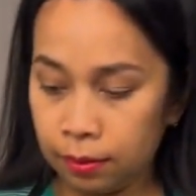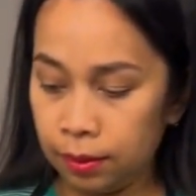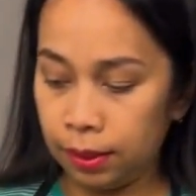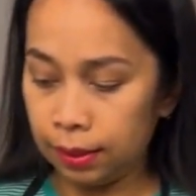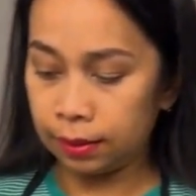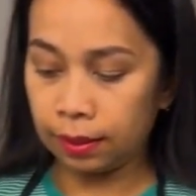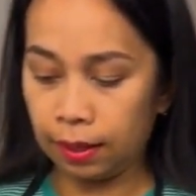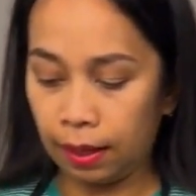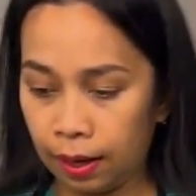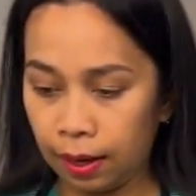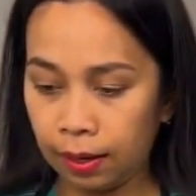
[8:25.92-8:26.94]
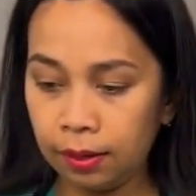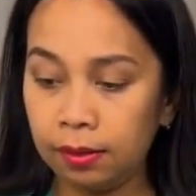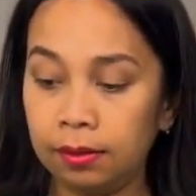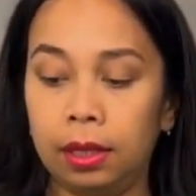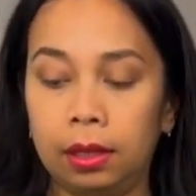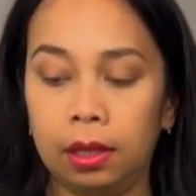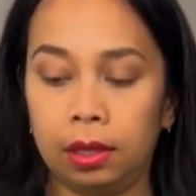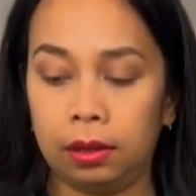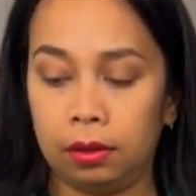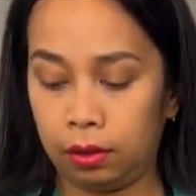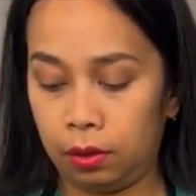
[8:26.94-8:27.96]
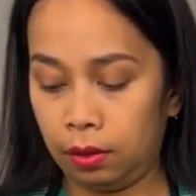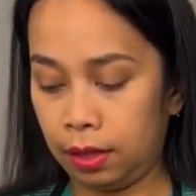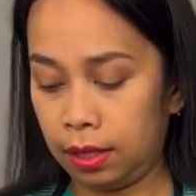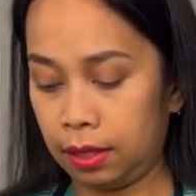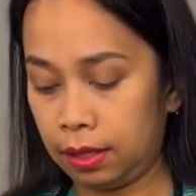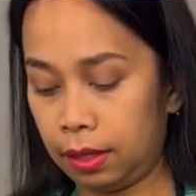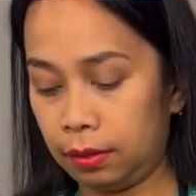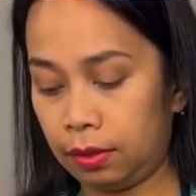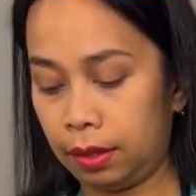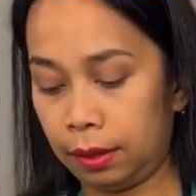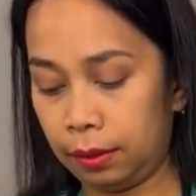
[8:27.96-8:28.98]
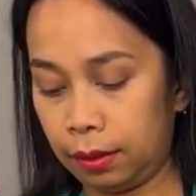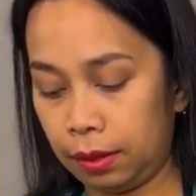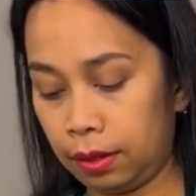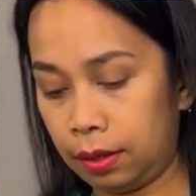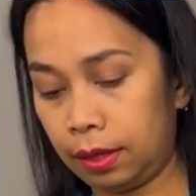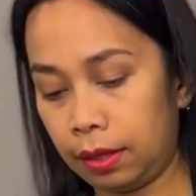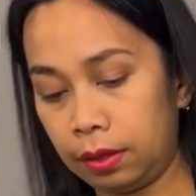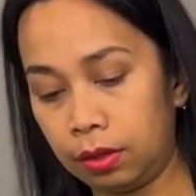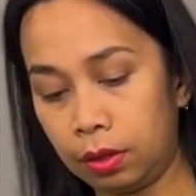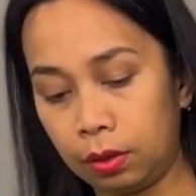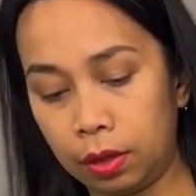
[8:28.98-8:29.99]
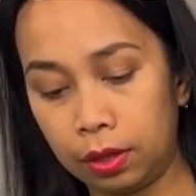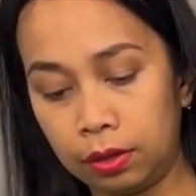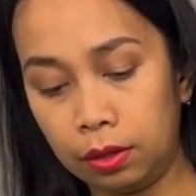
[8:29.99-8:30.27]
Then we will proceed to clean the lid thoroughly and carefully and ensure it is